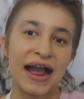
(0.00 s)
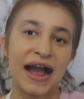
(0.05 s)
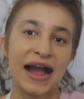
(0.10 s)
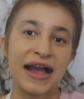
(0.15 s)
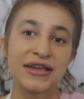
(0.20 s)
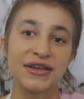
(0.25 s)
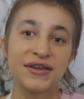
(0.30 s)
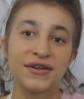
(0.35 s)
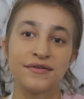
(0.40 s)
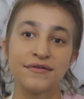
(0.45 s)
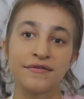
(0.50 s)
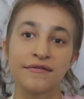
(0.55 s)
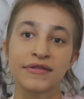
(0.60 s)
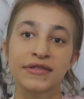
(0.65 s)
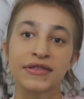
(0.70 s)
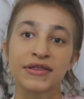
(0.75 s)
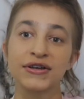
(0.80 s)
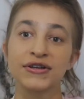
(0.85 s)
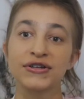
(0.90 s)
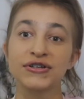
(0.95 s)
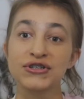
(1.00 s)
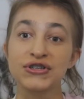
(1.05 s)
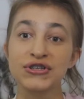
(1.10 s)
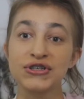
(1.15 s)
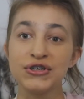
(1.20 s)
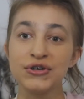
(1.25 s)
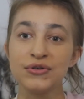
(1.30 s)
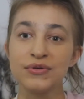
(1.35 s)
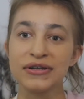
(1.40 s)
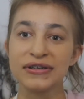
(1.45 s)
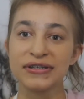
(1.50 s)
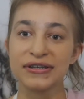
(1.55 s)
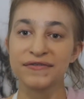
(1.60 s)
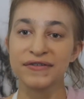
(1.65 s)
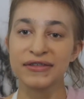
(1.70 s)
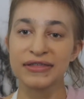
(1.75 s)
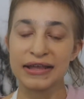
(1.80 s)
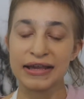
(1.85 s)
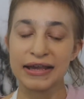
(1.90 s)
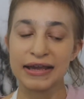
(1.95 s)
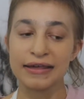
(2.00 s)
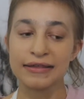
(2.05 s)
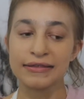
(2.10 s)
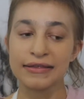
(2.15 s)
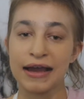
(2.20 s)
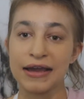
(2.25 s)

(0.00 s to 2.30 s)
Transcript: I use 2 different things.